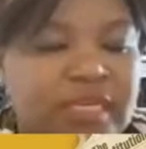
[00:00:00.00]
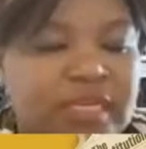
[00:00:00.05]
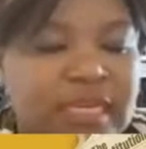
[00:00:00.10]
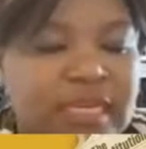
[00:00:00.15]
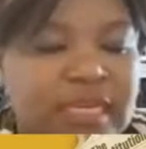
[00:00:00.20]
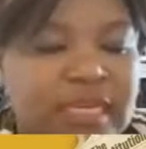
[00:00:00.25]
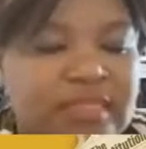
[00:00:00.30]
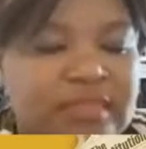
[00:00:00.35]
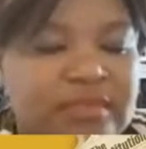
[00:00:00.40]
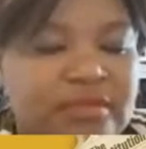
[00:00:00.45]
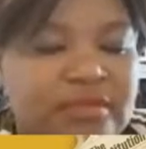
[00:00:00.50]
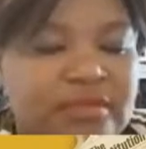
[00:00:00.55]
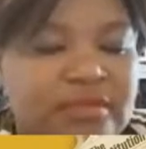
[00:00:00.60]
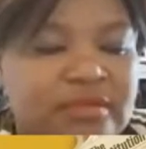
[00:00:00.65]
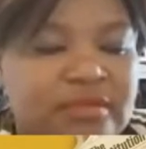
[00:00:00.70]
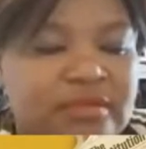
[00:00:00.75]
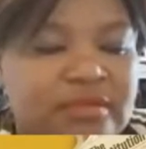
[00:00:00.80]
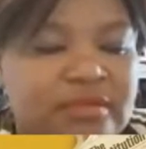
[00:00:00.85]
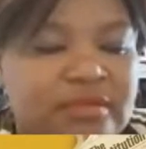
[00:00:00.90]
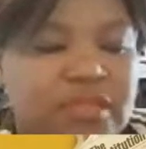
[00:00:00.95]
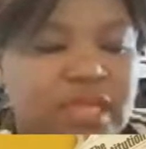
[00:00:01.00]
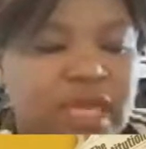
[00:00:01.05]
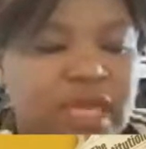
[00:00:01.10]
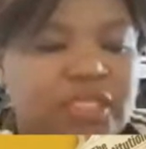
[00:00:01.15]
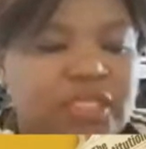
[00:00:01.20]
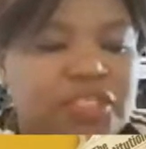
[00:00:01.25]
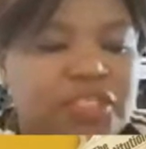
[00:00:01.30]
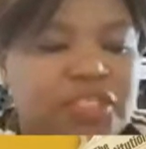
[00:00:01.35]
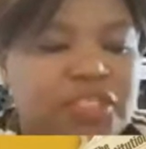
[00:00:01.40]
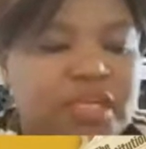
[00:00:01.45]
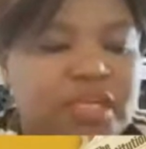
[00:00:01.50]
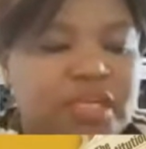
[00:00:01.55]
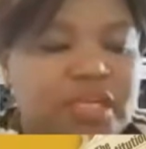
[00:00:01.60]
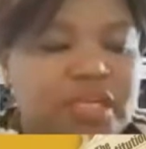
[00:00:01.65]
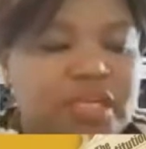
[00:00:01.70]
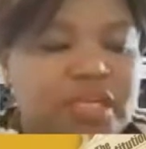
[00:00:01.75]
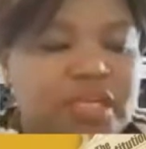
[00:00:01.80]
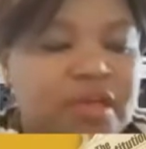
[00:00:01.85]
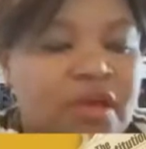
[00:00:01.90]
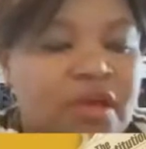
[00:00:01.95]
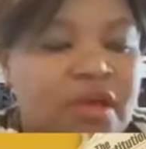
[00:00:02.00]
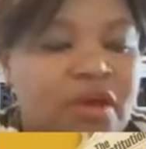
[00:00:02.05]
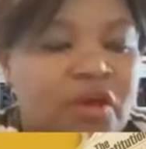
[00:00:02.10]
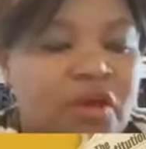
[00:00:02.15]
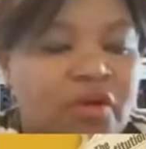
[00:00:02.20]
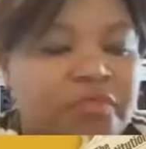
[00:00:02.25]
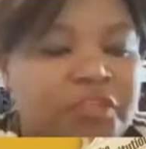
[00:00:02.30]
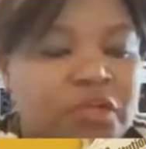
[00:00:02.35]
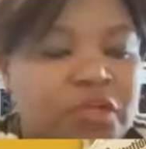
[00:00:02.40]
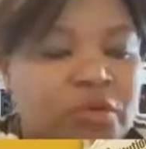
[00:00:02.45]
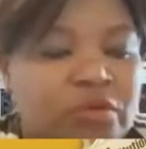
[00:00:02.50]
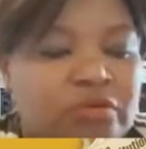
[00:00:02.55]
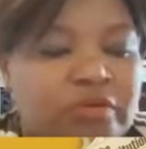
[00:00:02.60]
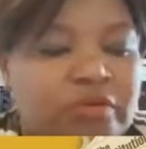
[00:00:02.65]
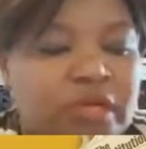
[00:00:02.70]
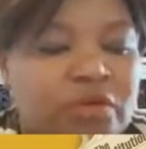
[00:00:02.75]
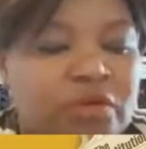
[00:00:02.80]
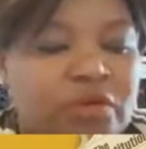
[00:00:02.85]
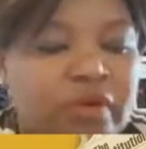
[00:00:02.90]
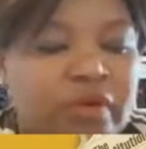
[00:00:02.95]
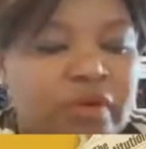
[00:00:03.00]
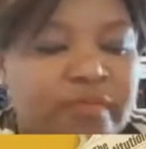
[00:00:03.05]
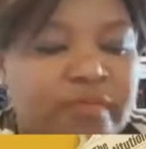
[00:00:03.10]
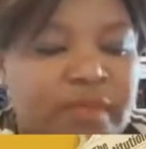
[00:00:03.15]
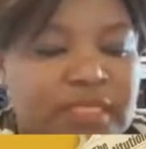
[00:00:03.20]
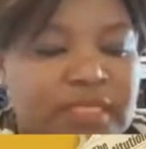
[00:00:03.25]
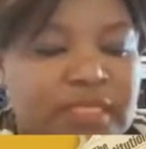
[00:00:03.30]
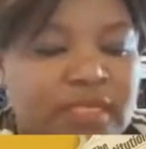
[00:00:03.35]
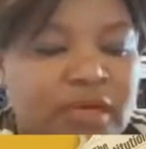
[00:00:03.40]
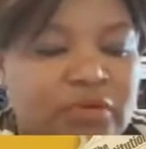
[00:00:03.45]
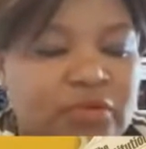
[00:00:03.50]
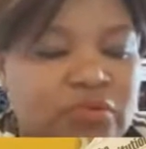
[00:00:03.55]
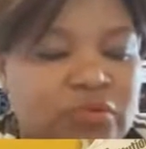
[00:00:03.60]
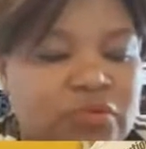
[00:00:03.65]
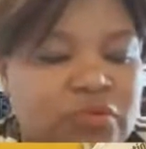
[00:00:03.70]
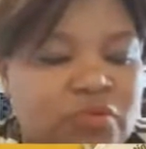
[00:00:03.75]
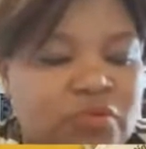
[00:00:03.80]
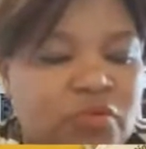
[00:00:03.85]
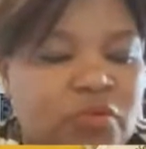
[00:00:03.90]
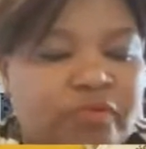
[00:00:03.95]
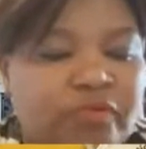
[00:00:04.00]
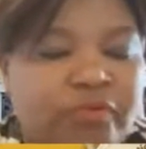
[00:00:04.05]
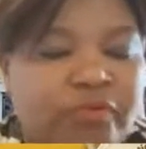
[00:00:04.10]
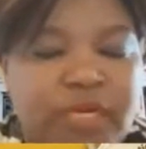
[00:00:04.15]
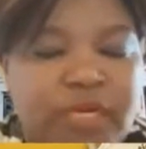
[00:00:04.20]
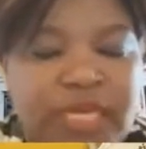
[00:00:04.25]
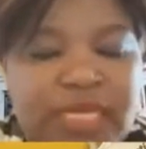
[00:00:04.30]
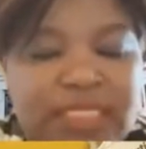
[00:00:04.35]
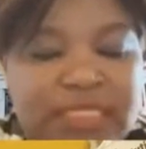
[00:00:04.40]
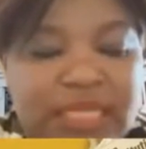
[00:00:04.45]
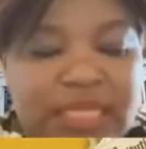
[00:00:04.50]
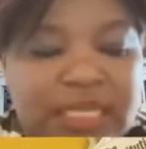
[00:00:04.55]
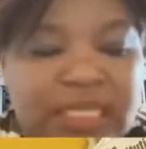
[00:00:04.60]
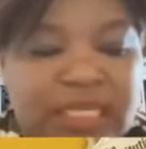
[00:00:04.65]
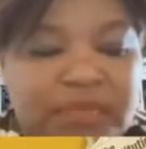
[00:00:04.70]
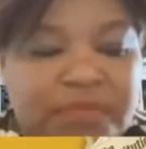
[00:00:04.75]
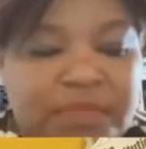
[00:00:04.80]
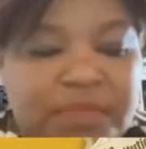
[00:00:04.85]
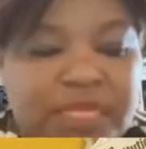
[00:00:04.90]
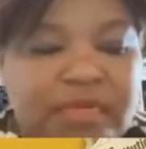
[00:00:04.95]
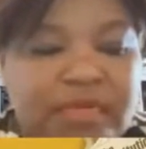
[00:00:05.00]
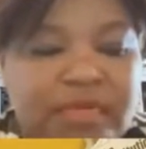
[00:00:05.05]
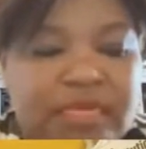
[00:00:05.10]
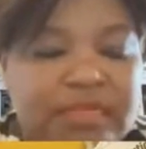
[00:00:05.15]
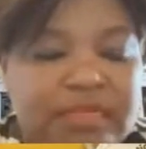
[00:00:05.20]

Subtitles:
reintroduction of children who have missed out on school for an extended period.